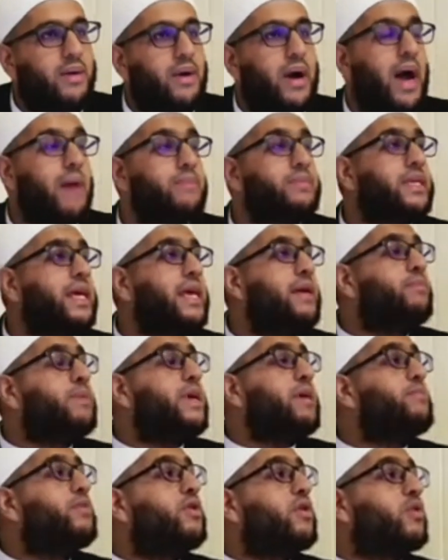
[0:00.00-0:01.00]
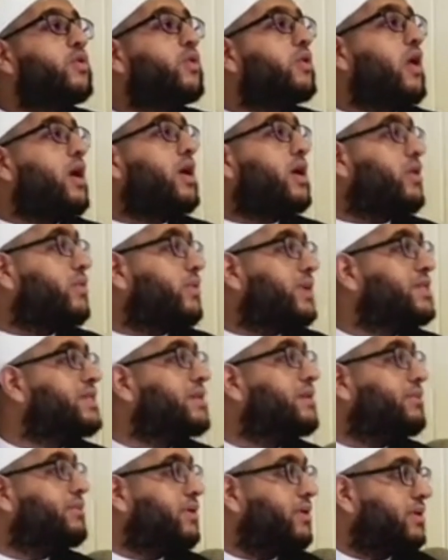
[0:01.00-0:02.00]
I'm saying people are no longer
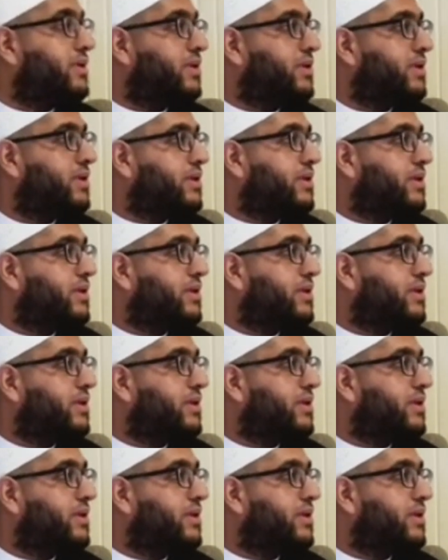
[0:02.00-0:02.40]
reasonable.